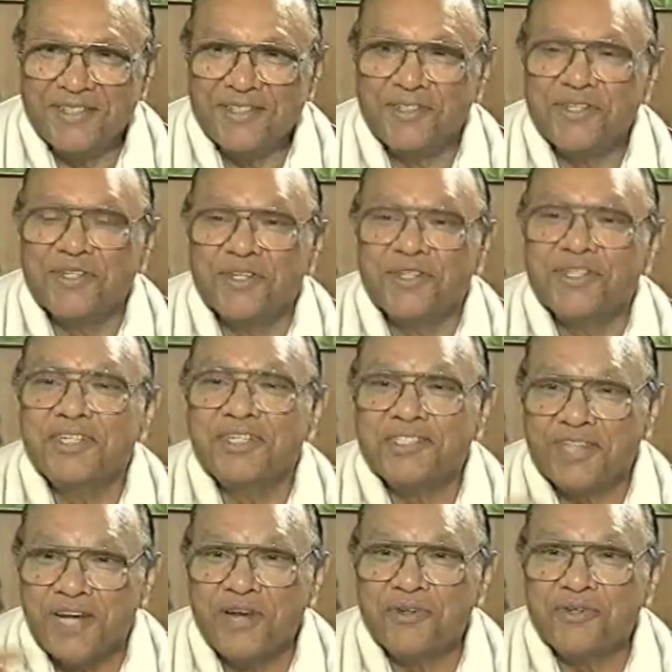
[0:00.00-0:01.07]
you can't say it
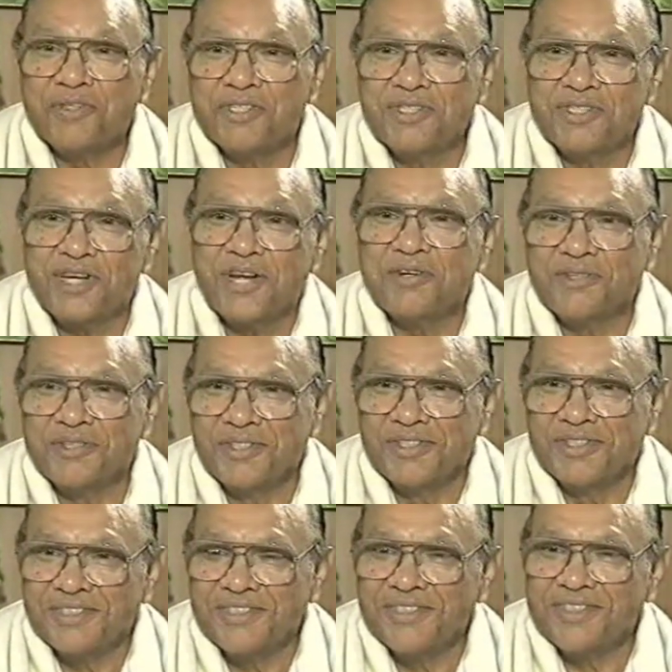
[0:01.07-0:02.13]
officially, but
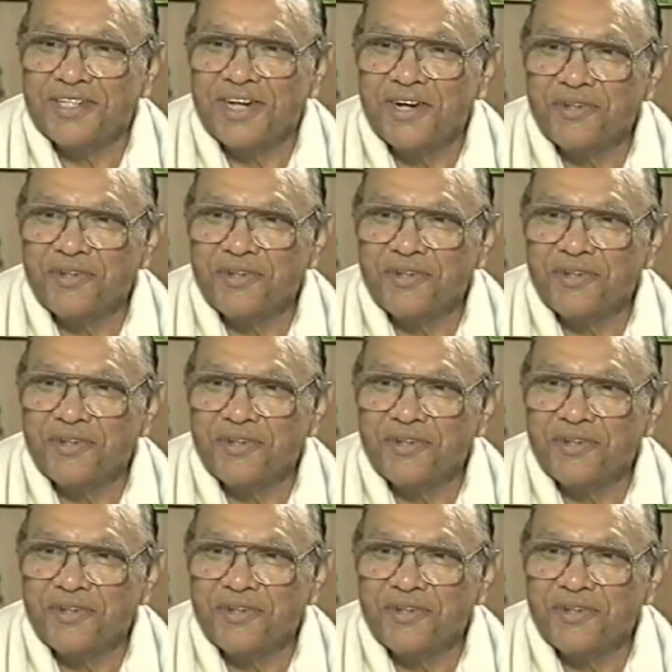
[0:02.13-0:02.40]
unofficially you have